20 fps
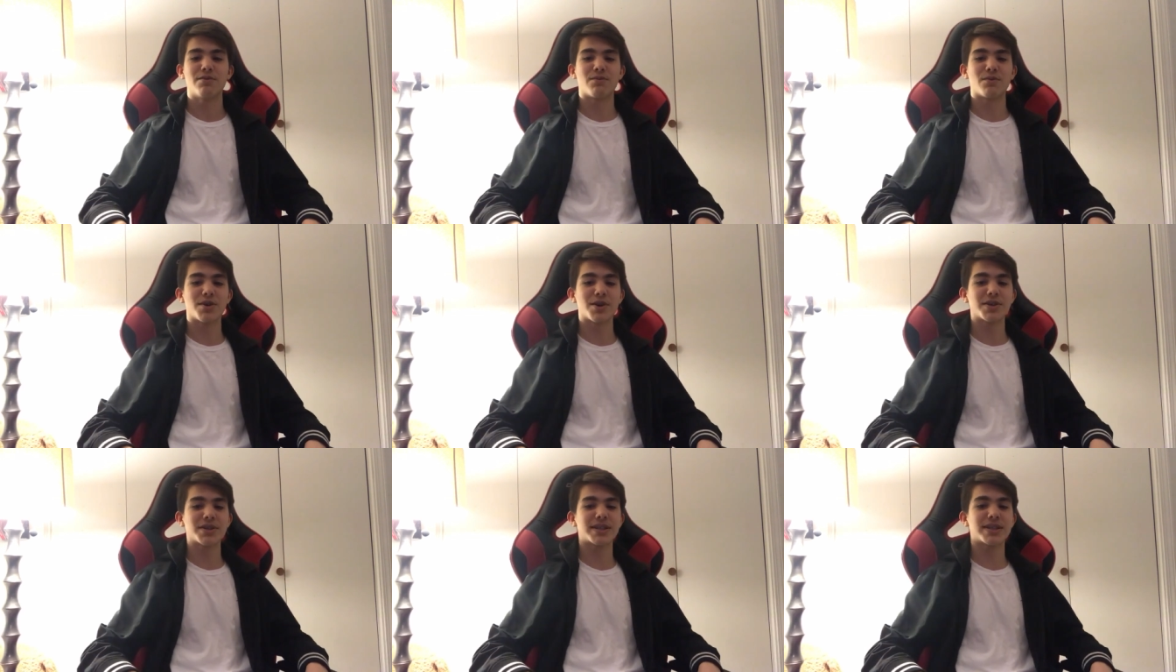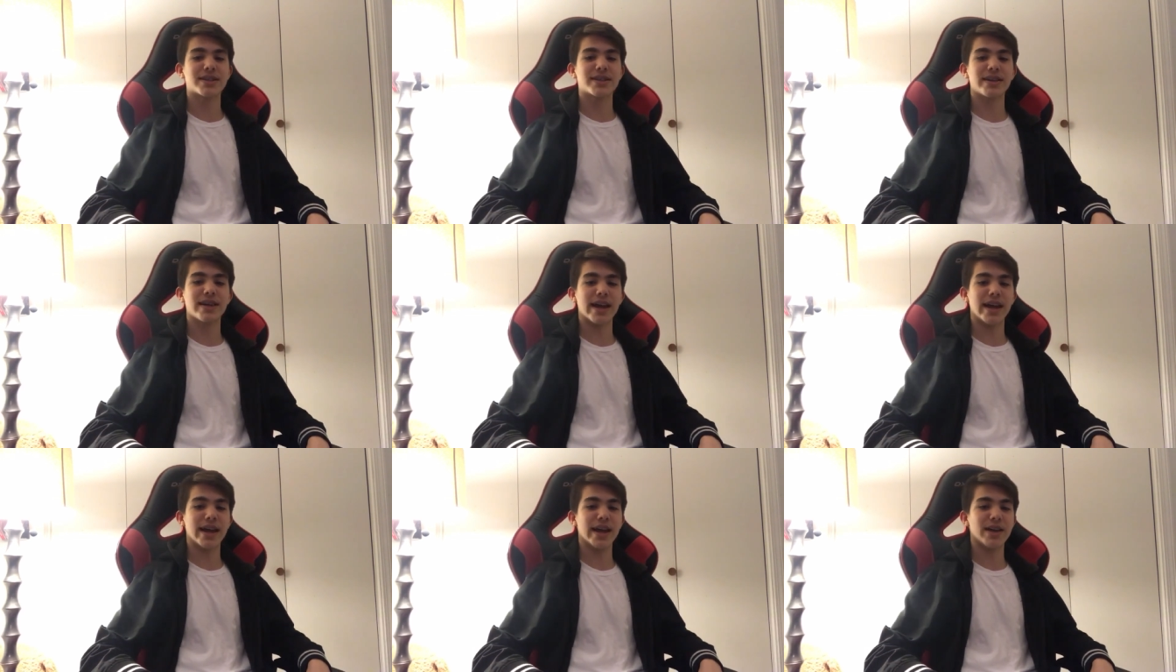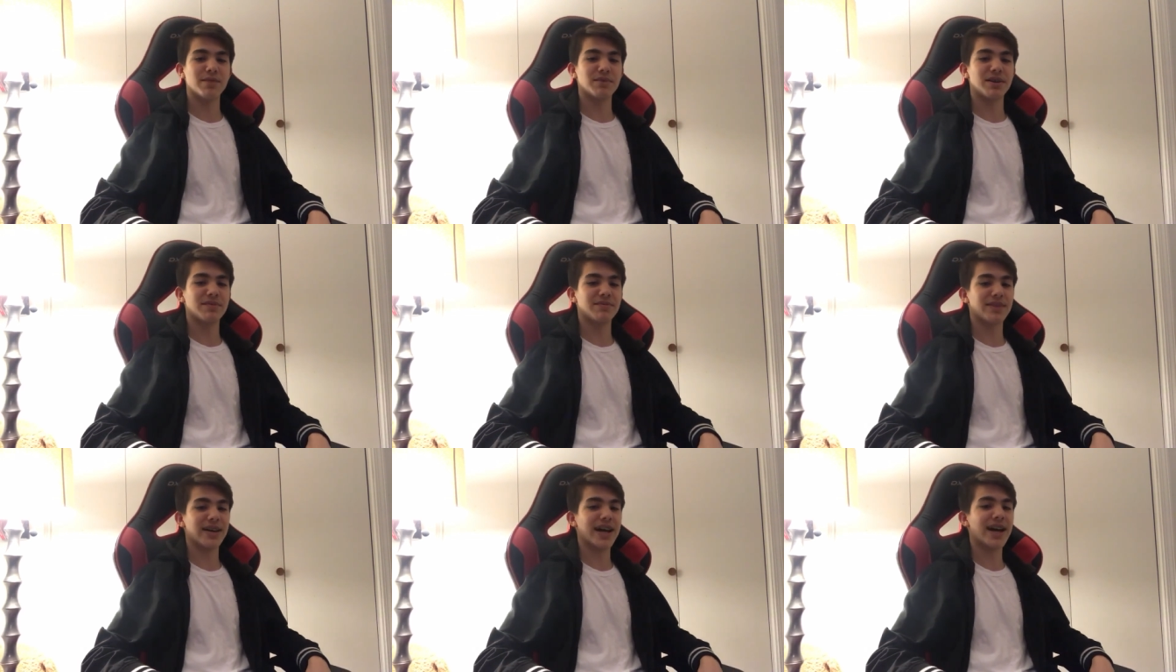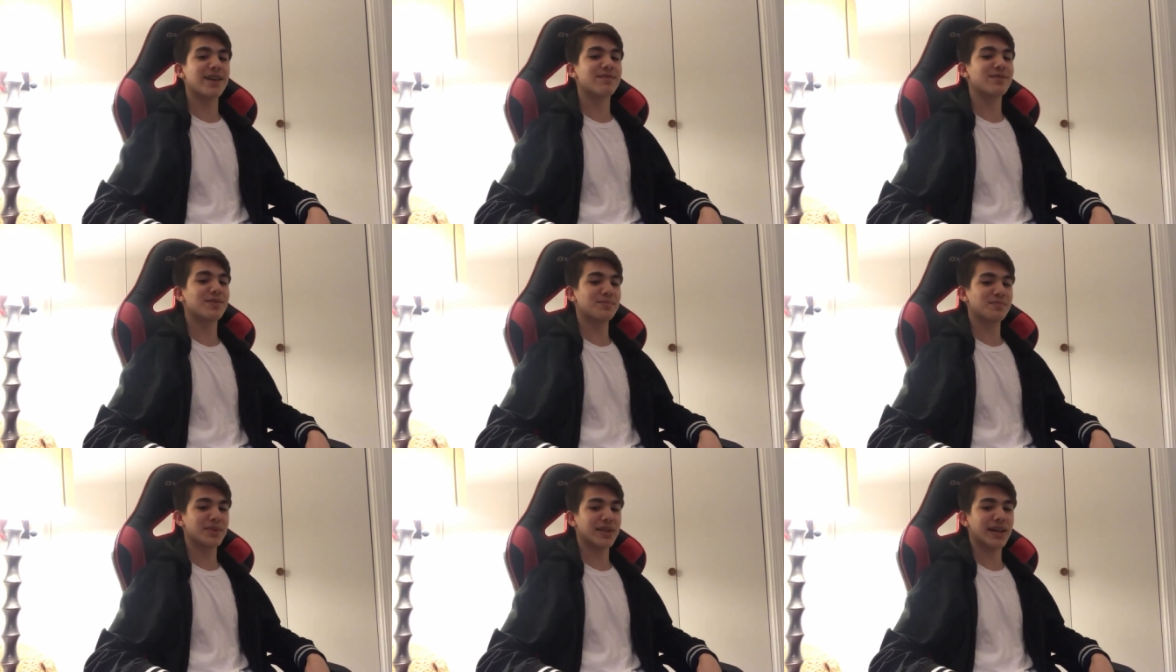worst game I've
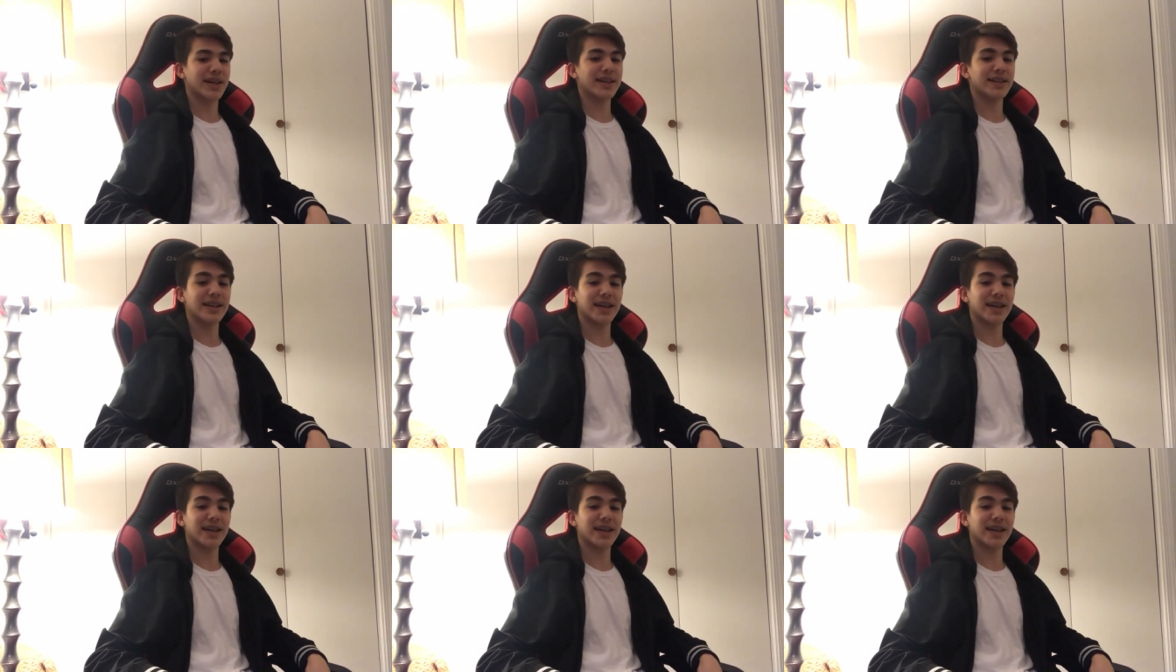ever played.